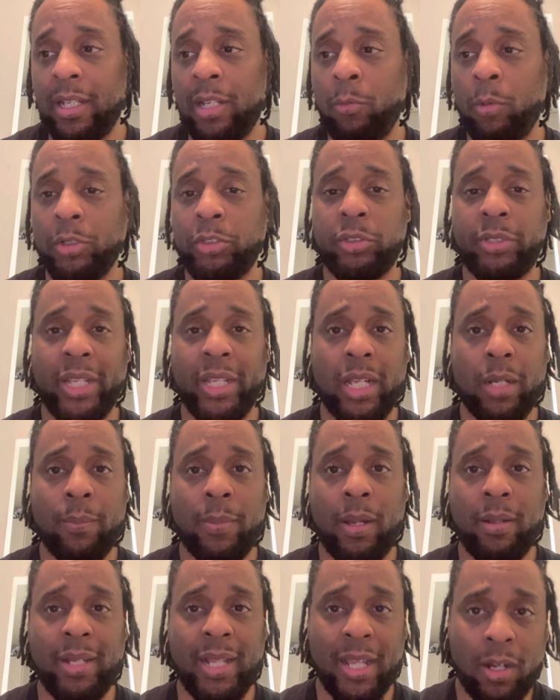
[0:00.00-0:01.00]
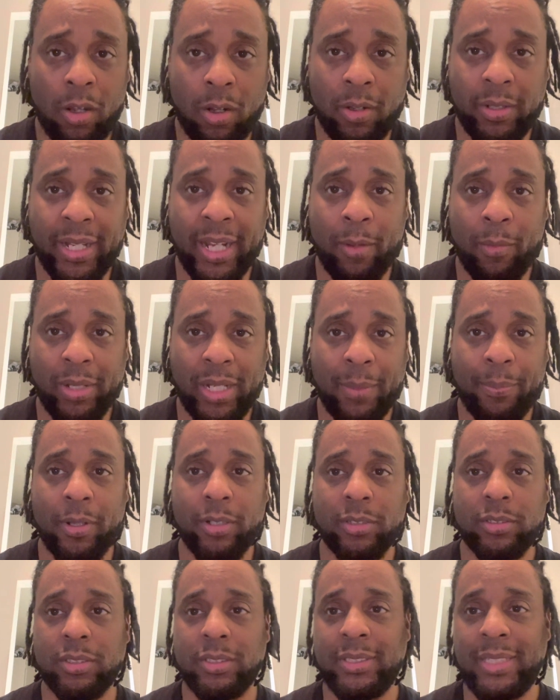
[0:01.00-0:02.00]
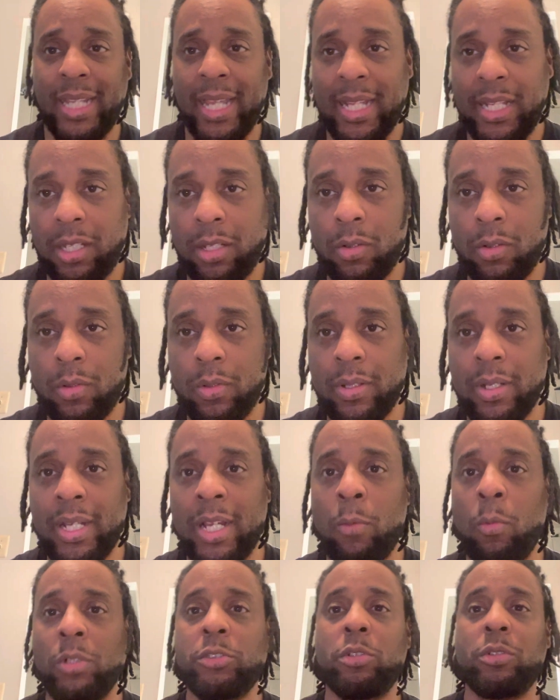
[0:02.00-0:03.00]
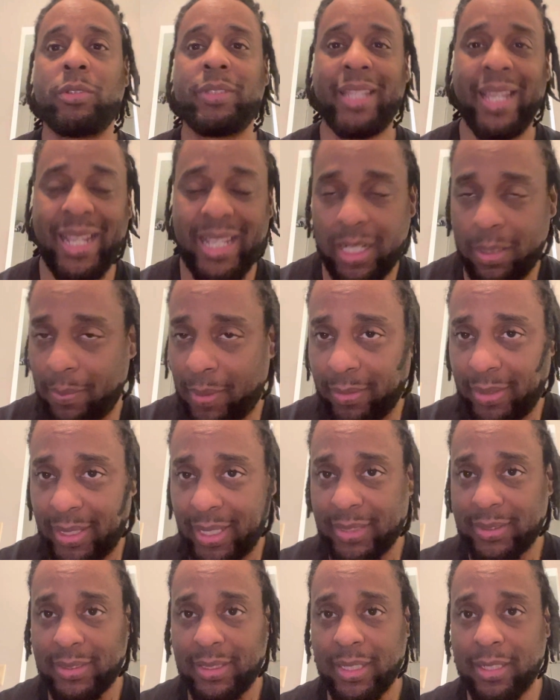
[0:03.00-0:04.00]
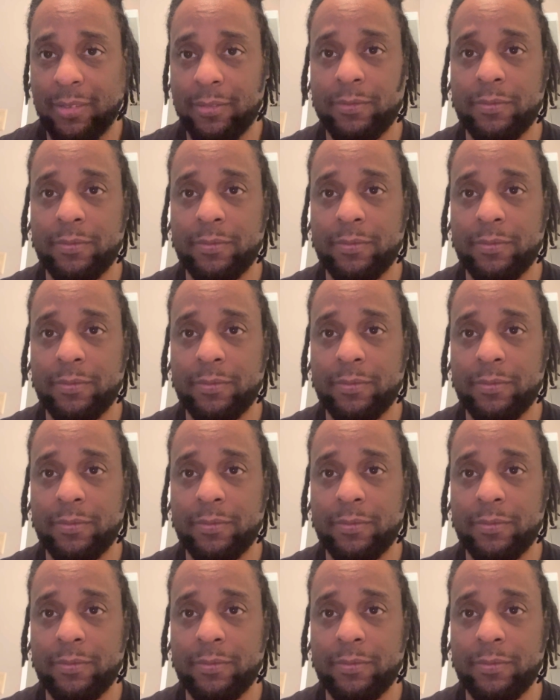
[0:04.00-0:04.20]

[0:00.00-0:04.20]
He wants you thinking about that all day, what that person said to you. He wants you thinking about that stuff.